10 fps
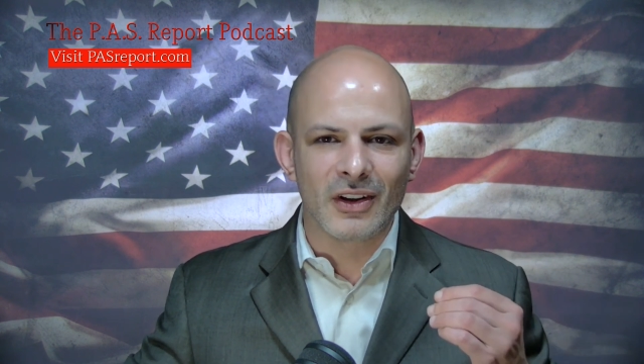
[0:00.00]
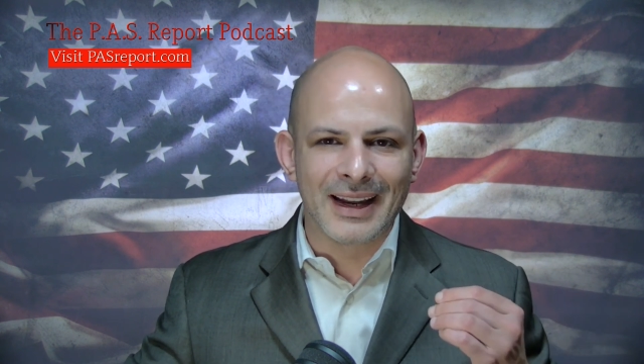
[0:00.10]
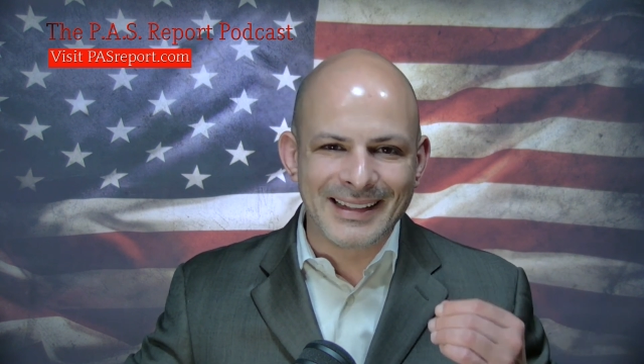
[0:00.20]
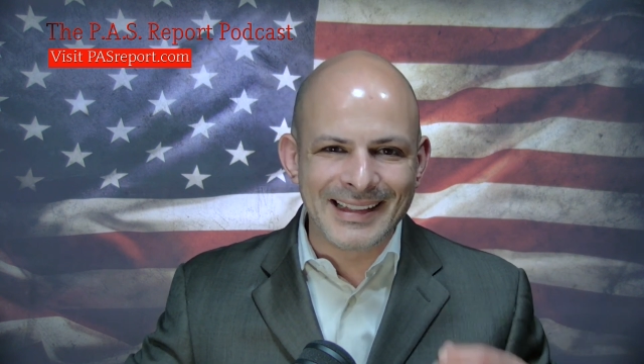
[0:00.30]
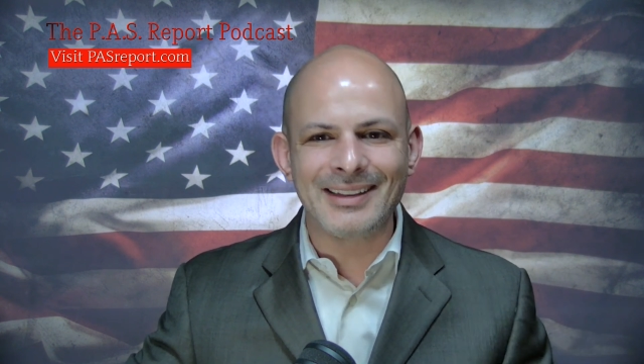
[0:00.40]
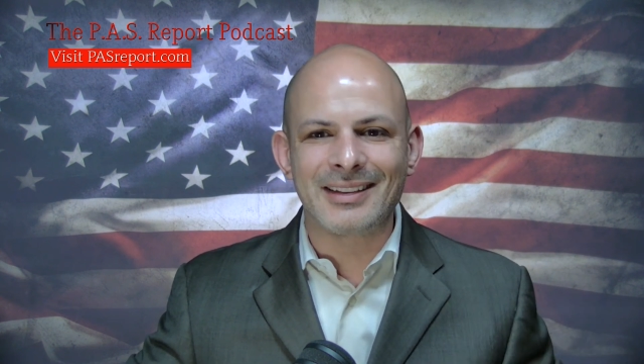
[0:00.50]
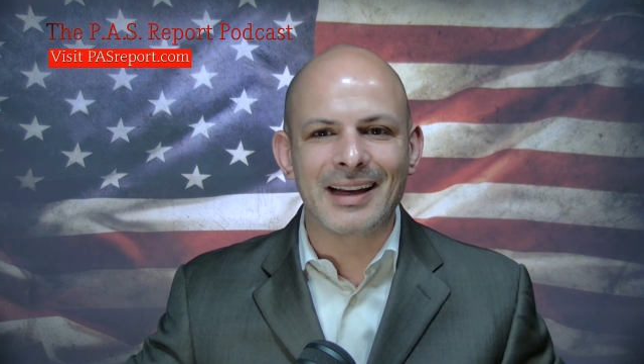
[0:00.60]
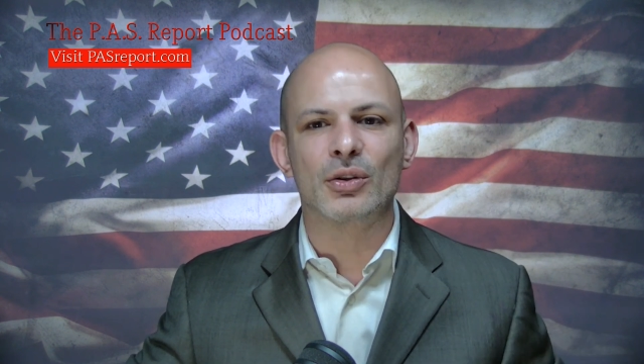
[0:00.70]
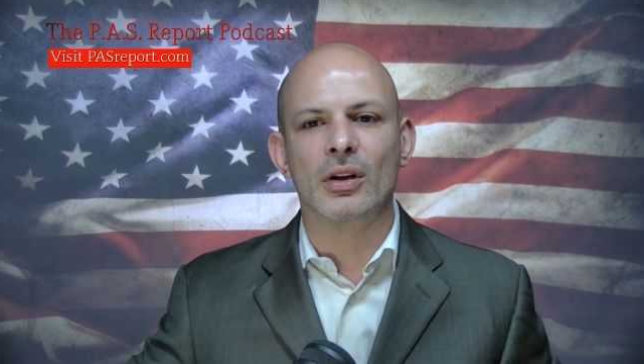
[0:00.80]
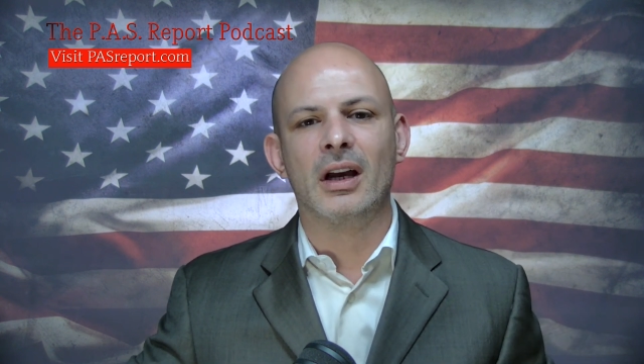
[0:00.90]
and
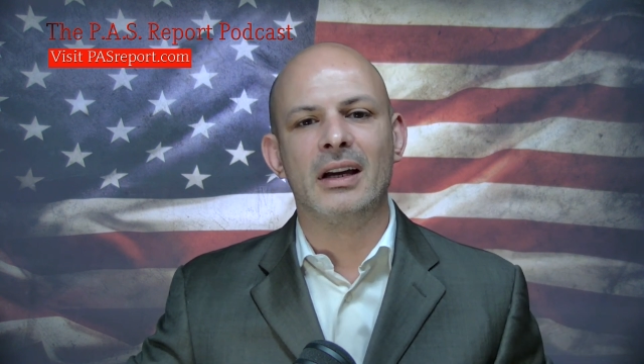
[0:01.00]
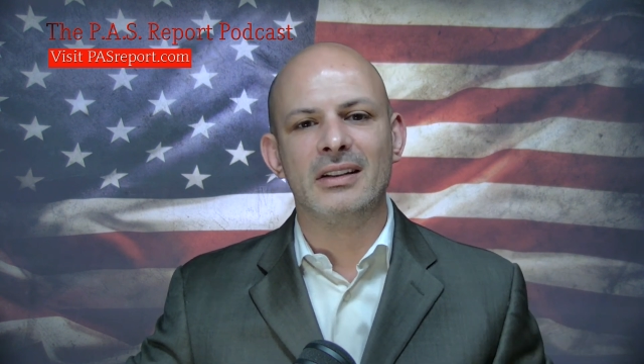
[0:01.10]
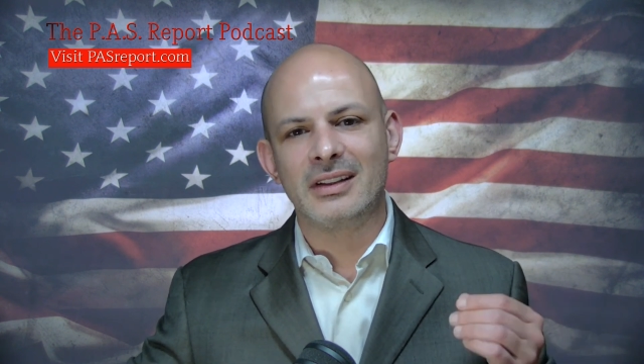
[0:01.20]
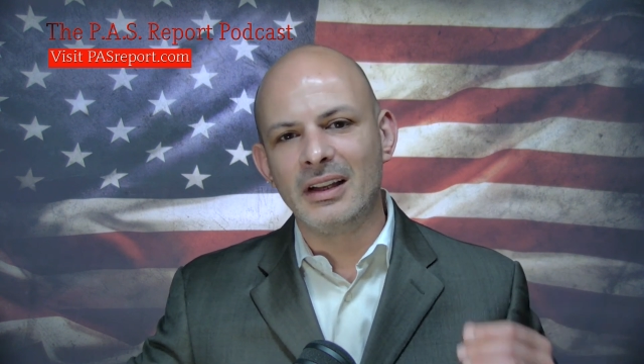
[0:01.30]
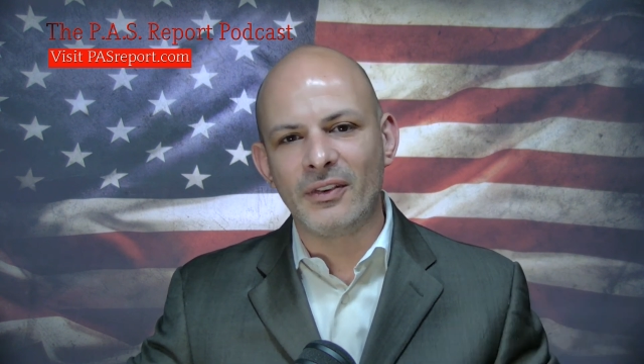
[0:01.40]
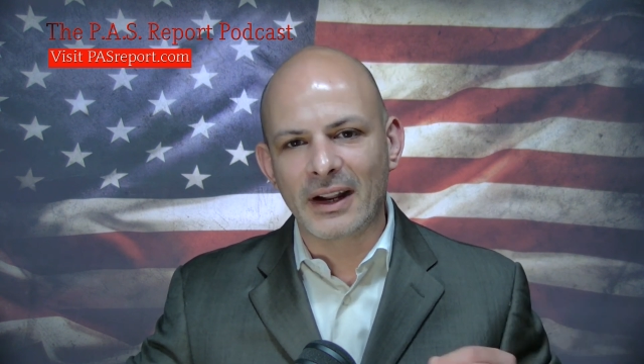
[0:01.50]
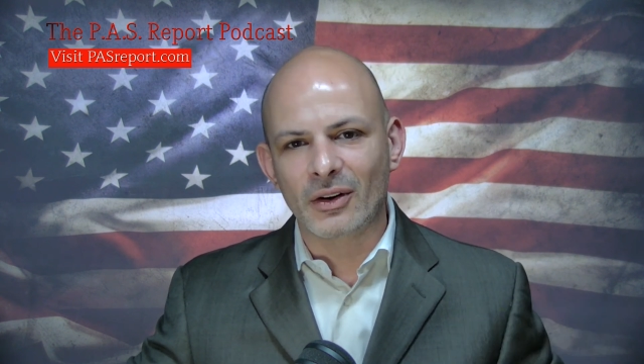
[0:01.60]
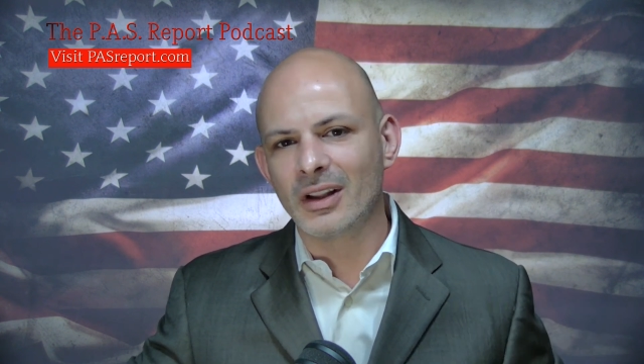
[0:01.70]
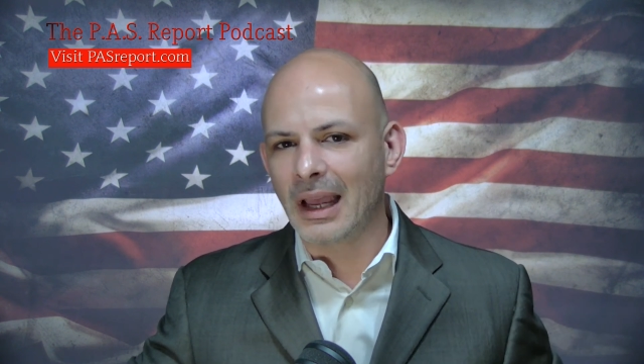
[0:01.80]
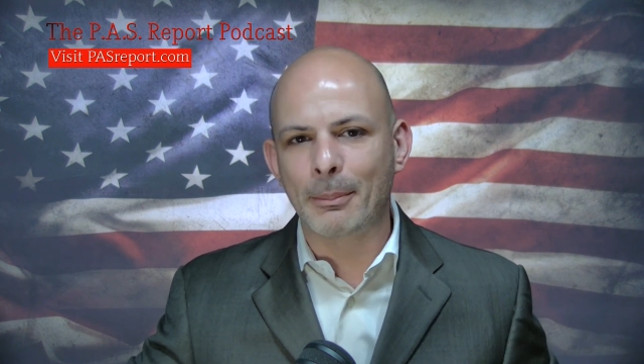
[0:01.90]
decentralize the
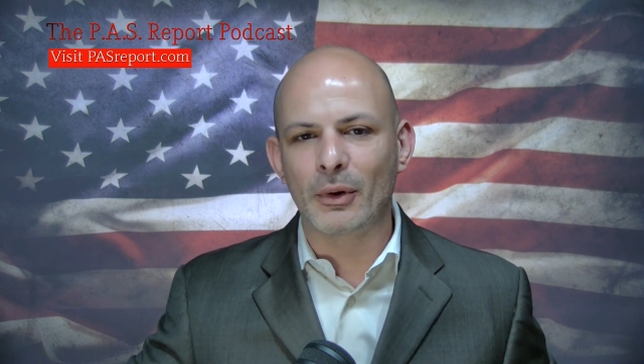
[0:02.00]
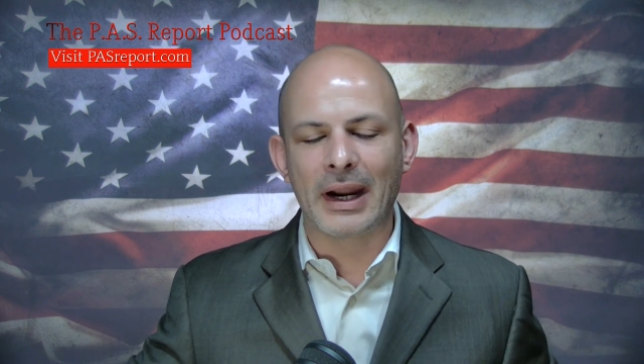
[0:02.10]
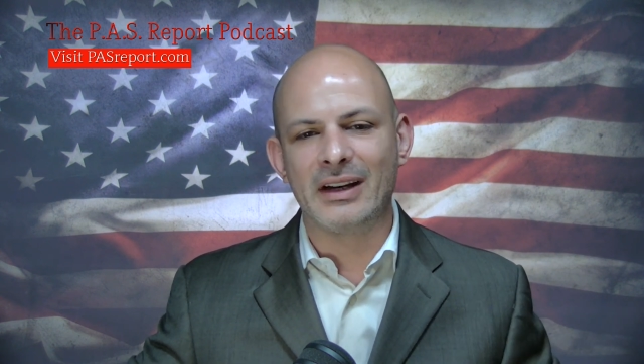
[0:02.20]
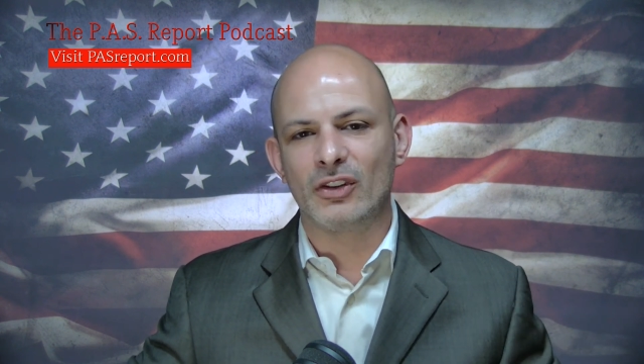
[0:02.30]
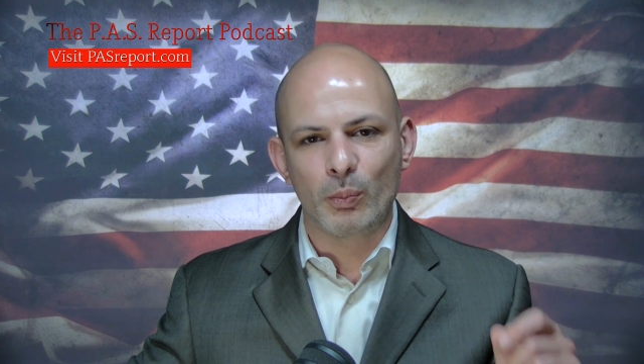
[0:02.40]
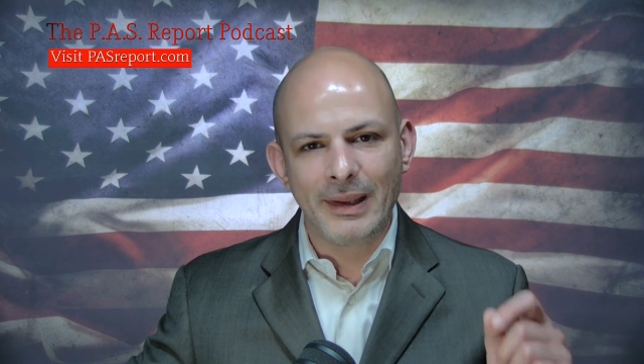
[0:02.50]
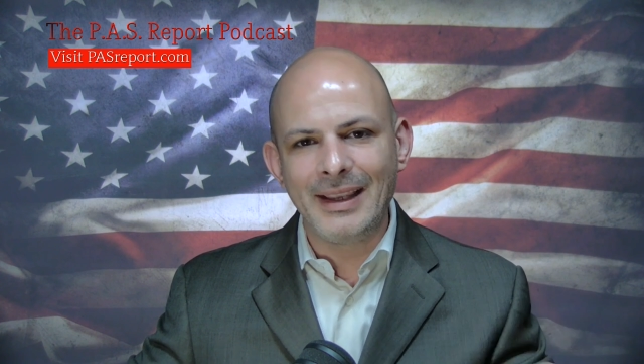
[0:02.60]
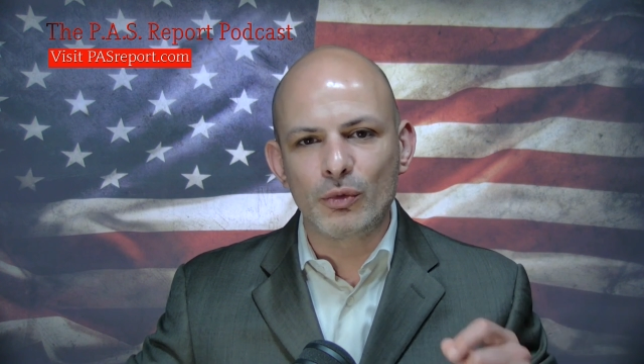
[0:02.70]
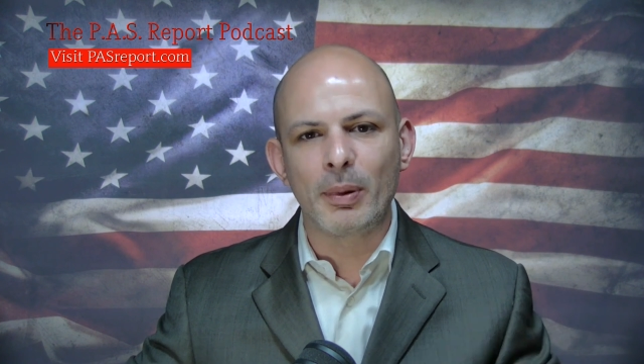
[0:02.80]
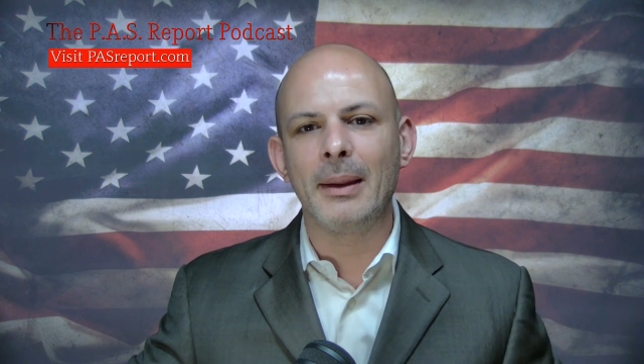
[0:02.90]
federal apparatus
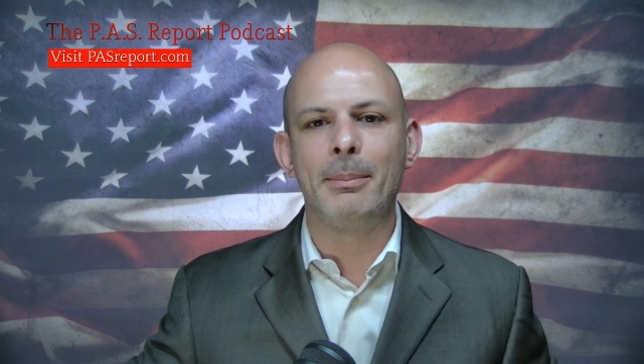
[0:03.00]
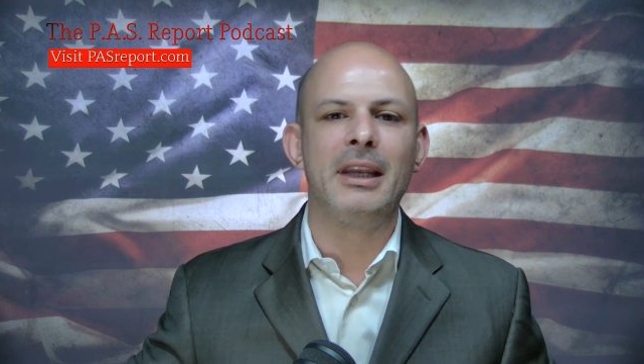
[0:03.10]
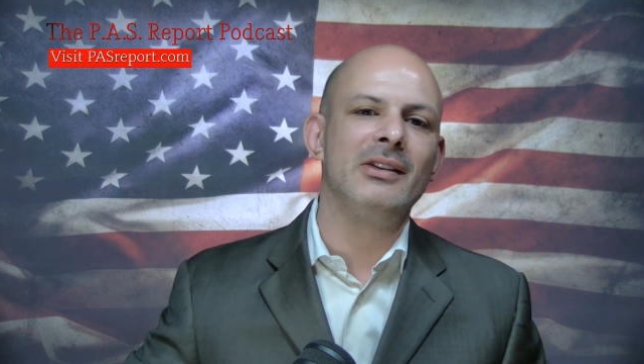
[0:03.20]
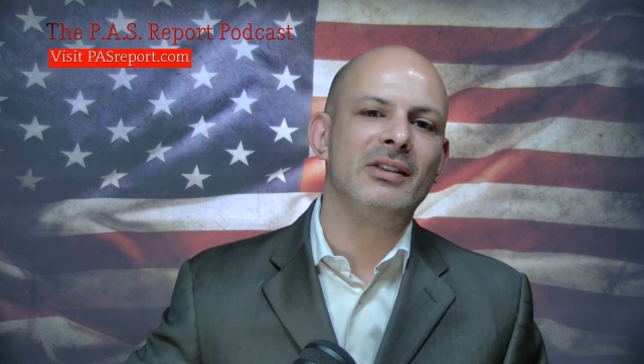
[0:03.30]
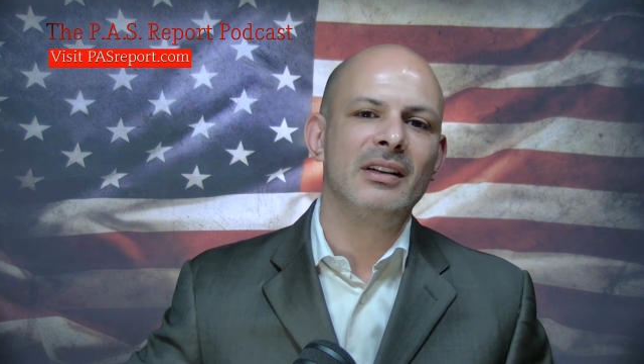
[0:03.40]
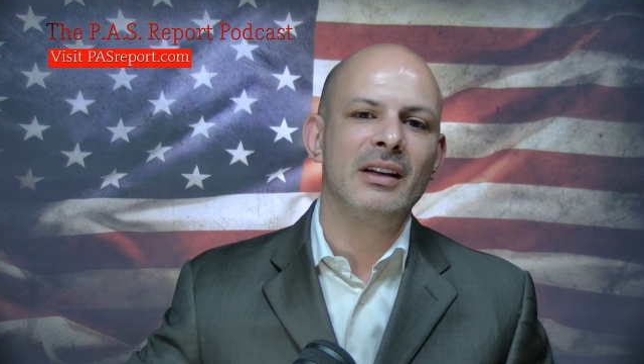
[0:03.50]
piece by piece.